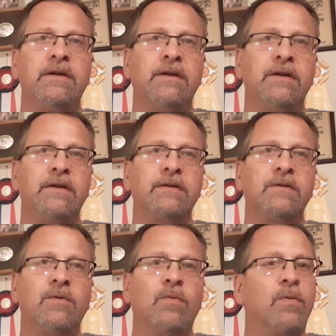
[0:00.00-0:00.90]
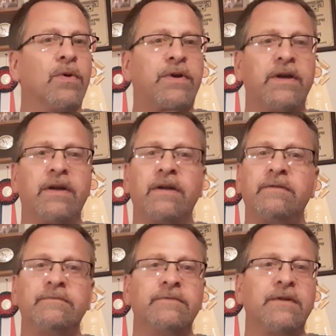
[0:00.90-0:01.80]
uh, working
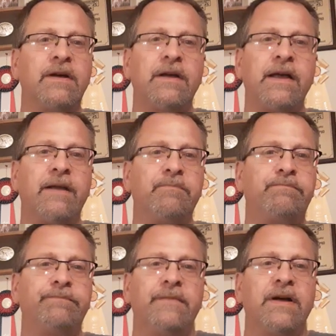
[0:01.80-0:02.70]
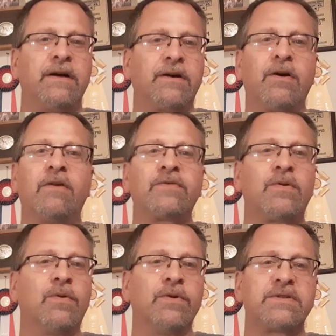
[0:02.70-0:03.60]
at a golf
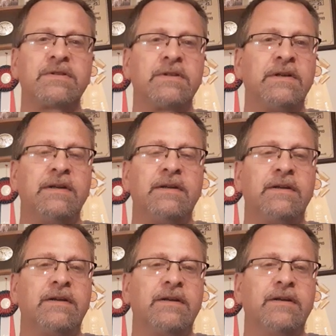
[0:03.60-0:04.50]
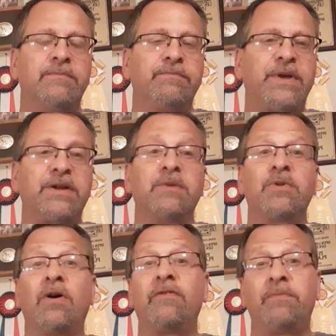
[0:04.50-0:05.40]
course um, picking up
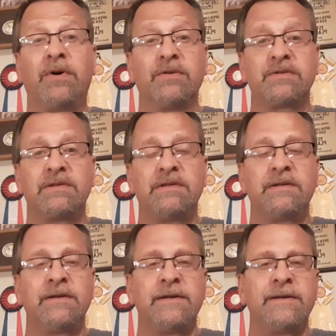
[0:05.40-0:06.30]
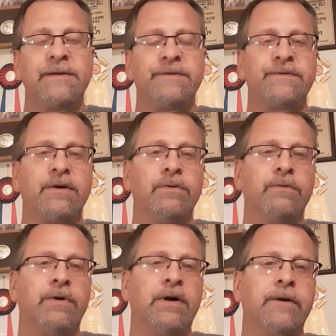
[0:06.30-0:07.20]
golf balls.
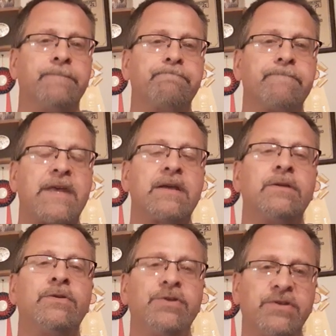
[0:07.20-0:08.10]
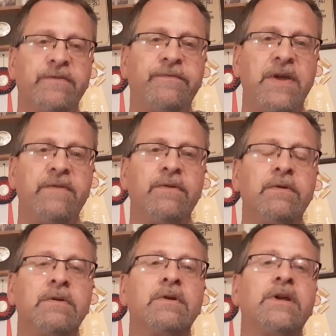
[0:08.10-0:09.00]
So uh, do yourself a
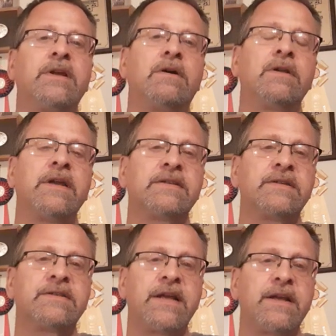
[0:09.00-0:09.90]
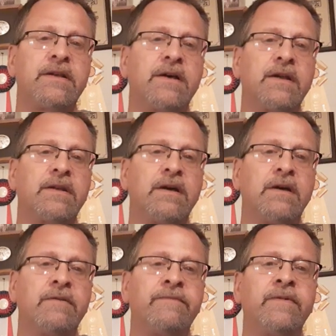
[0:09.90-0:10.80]
favor, get on
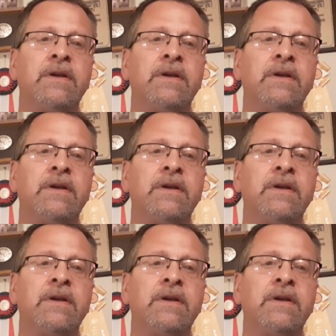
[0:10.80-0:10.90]
ssa.gov,